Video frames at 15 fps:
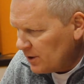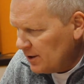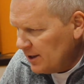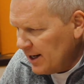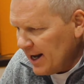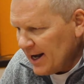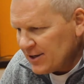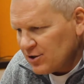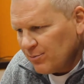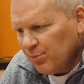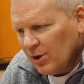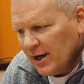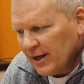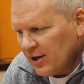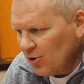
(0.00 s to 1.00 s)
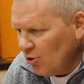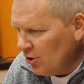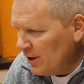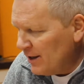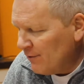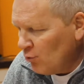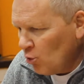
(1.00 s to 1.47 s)
An action plan can
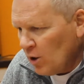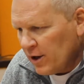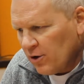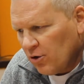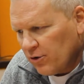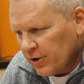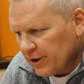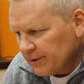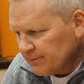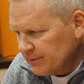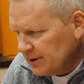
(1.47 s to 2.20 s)
only have one owner,